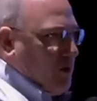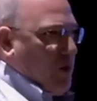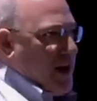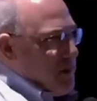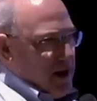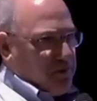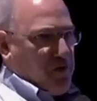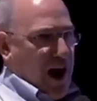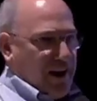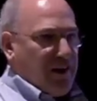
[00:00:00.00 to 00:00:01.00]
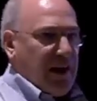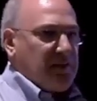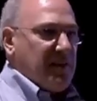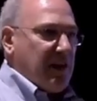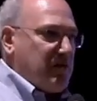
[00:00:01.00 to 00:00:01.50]
Well, wait a minute, fracker,
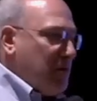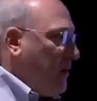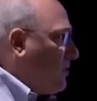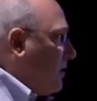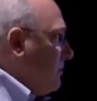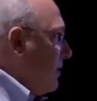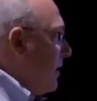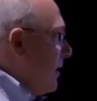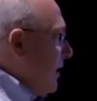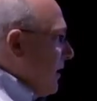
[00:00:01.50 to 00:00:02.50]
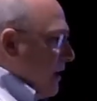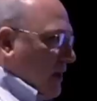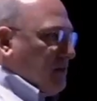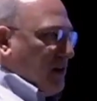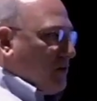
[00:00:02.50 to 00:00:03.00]
that's not true, is it?
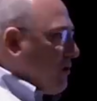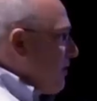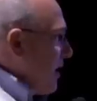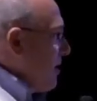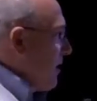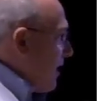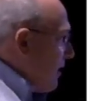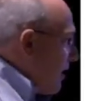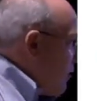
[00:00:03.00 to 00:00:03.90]
Isn't it true that in, in,